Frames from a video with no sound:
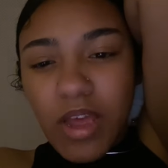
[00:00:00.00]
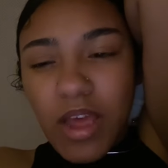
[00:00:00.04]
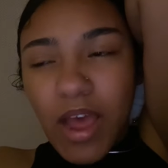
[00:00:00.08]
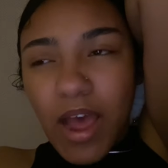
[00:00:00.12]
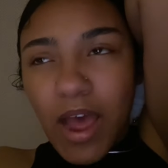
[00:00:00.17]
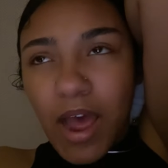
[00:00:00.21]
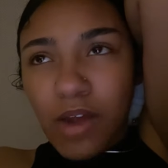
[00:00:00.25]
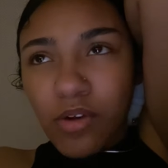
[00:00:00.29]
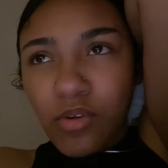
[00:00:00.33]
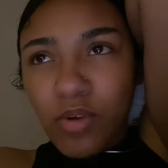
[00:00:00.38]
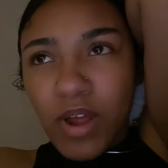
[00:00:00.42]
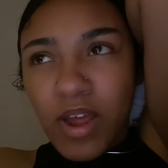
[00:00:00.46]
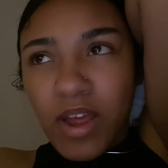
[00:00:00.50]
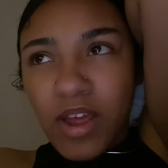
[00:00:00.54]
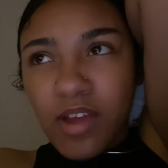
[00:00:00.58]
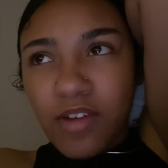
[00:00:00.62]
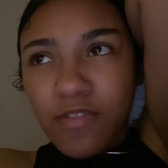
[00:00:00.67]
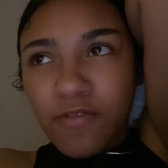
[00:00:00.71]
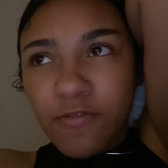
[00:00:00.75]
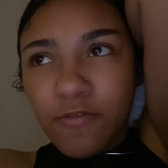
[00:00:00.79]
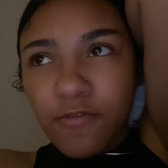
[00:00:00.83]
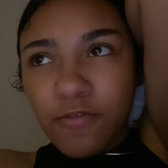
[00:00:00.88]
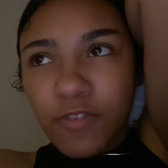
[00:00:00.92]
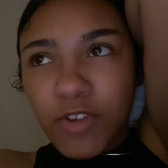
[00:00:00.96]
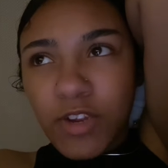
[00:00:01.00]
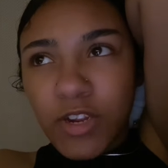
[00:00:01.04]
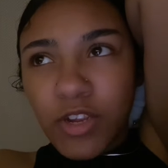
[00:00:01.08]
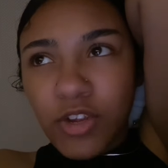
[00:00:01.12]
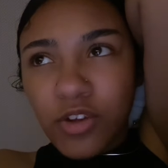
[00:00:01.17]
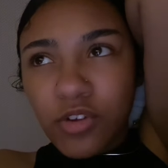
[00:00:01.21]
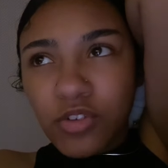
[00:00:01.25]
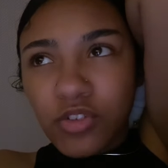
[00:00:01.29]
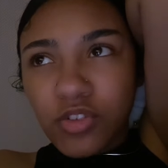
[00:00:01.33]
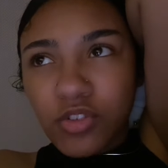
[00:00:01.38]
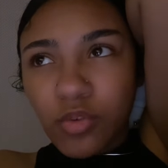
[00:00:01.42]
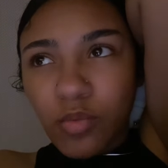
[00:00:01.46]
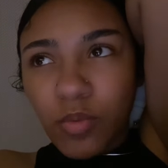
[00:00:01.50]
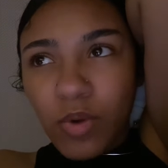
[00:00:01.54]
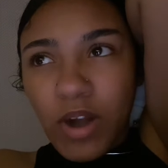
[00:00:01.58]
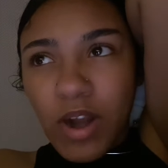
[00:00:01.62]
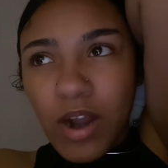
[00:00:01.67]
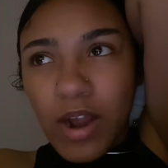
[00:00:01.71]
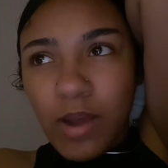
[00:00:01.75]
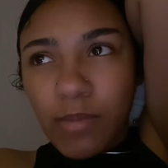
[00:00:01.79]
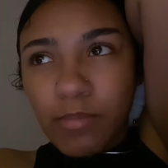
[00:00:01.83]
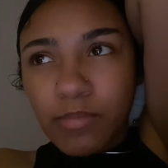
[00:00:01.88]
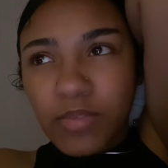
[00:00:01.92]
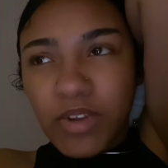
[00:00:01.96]
I don't have videos to where
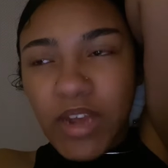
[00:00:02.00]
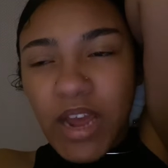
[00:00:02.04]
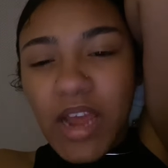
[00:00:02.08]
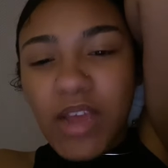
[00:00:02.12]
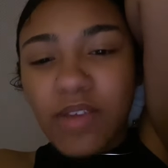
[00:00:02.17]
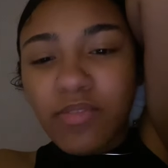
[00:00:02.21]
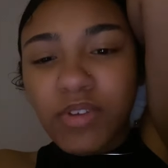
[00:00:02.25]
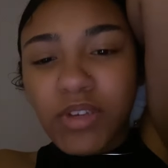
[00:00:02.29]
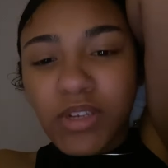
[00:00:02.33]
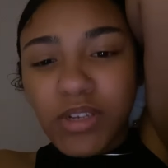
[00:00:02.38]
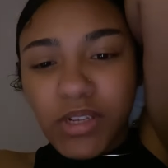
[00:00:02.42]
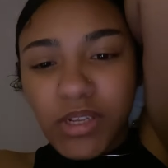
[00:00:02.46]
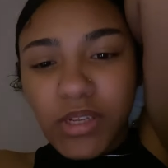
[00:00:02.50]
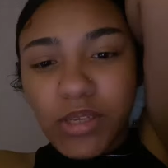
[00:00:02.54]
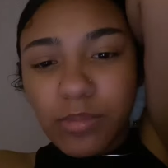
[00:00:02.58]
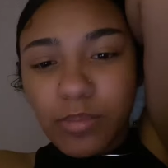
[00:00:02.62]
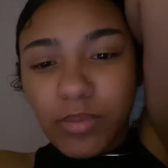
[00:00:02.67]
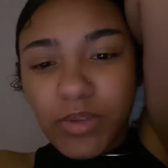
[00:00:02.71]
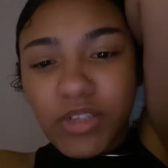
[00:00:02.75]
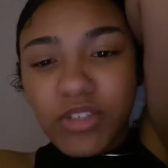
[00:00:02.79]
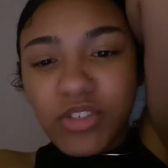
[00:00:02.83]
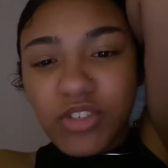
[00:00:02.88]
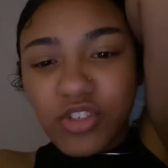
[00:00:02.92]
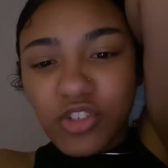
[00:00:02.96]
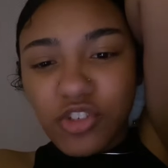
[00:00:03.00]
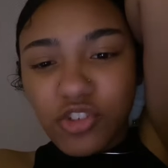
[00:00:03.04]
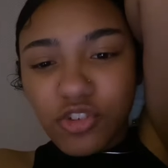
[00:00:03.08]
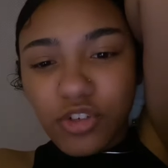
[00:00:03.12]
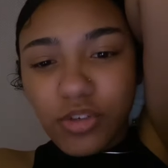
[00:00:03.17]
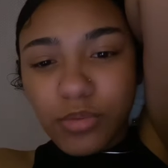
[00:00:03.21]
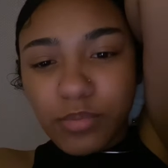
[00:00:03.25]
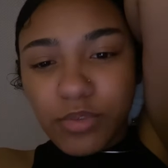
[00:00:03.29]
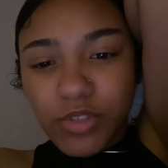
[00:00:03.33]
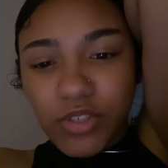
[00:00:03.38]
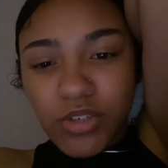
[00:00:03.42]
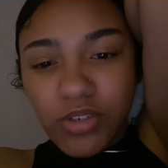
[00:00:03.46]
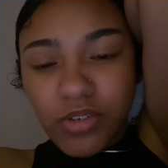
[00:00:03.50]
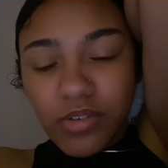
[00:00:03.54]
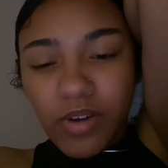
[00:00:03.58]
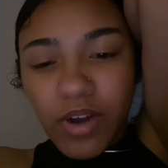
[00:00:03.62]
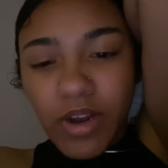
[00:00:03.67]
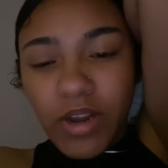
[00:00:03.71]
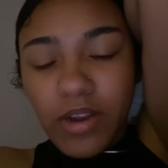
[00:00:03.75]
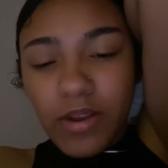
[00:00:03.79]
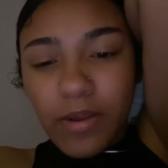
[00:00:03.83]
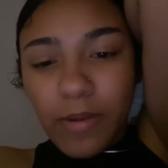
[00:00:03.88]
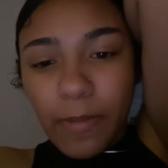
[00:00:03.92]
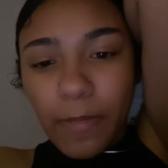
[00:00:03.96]
I'm diving deep into Scripture,
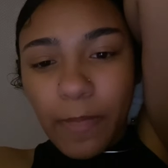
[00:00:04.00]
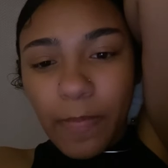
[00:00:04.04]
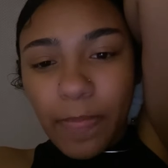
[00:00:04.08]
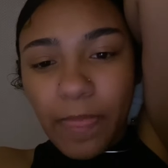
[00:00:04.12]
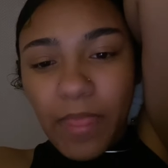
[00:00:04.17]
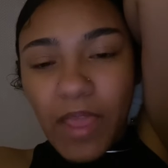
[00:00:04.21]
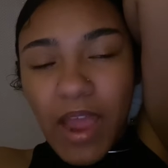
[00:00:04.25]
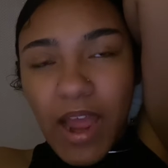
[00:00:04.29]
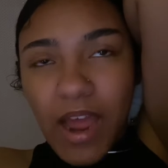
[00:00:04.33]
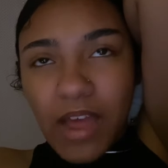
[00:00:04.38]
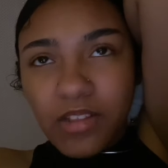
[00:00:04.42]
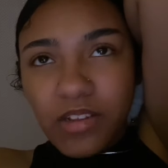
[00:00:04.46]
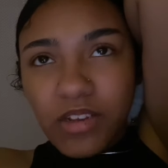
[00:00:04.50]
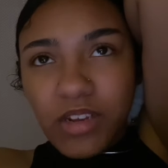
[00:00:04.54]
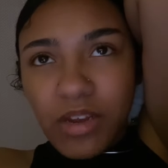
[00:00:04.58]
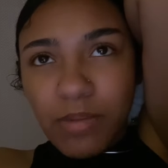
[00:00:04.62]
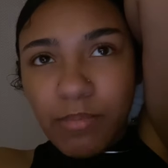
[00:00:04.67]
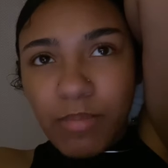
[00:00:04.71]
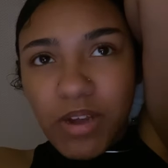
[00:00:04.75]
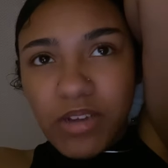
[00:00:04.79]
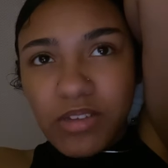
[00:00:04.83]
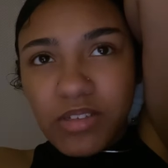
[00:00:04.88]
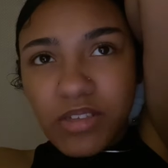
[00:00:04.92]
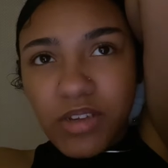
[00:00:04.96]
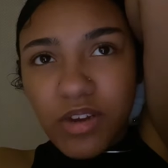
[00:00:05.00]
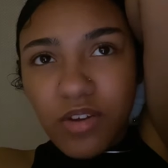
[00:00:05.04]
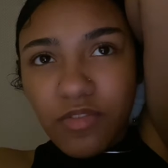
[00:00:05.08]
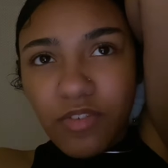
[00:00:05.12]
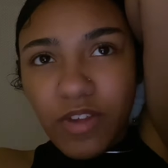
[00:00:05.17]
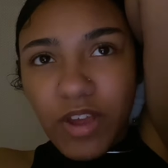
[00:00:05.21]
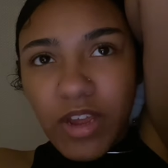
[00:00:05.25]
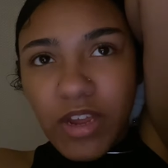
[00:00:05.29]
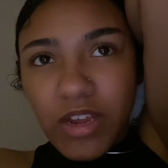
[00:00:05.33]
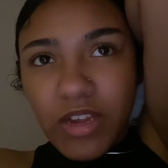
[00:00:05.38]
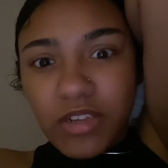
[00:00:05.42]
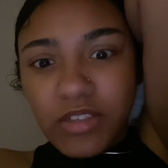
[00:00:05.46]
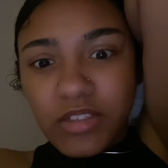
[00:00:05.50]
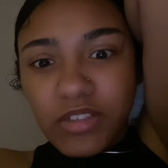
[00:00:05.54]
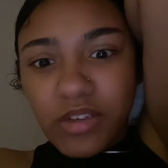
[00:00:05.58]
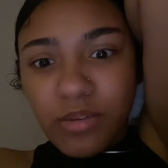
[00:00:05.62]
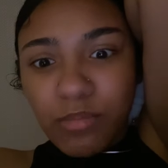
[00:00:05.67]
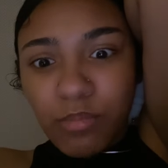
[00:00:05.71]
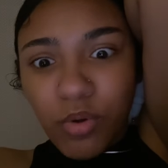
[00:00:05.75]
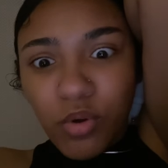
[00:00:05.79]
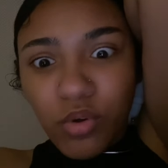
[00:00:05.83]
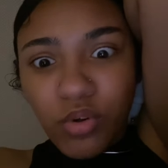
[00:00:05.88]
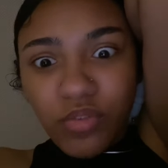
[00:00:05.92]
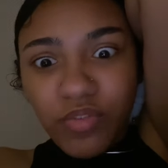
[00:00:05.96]
right? I look at myself as a
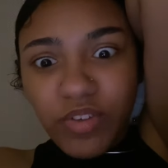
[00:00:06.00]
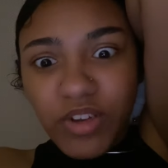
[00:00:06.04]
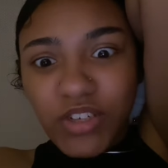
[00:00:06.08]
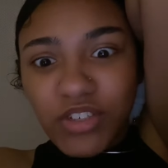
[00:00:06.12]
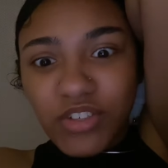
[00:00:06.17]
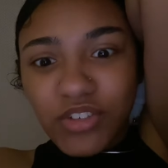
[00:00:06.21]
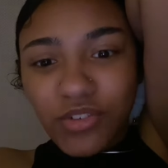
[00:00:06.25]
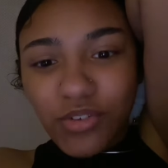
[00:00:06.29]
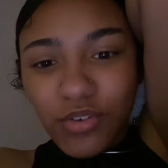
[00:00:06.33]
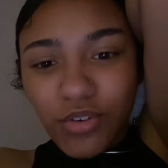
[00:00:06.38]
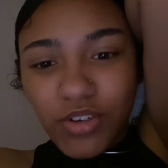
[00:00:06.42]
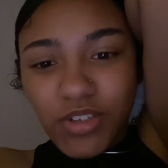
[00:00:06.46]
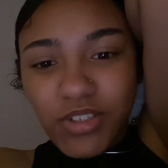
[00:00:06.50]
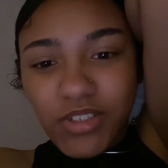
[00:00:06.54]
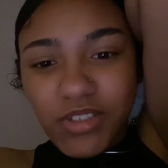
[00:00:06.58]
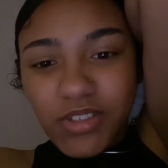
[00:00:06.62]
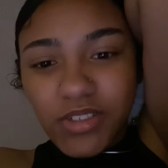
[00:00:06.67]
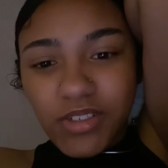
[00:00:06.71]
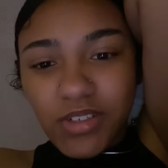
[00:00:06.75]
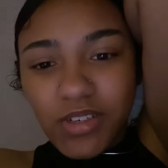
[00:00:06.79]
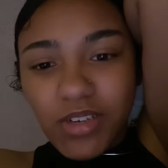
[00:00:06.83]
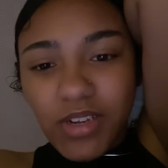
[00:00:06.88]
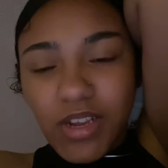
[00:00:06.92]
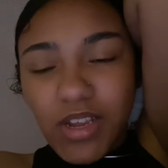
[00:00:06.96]
motivational Christian.